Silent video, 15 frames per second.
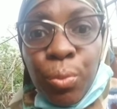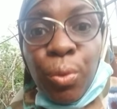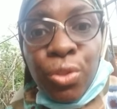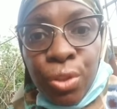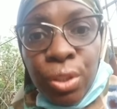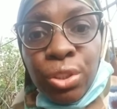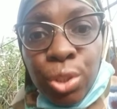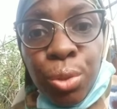Well,
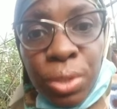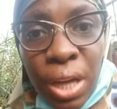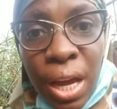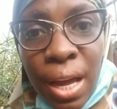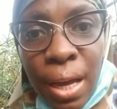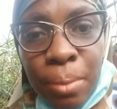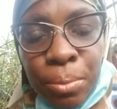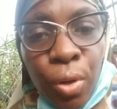2
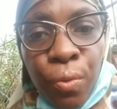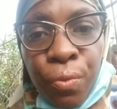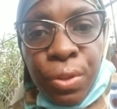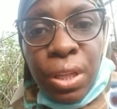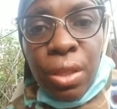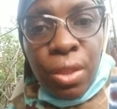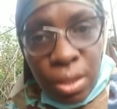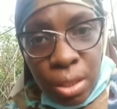times.
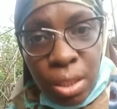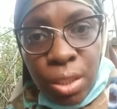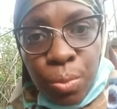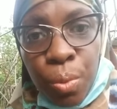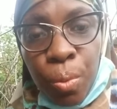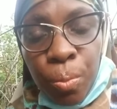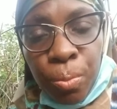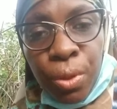Hopefully this
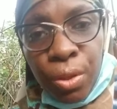won't,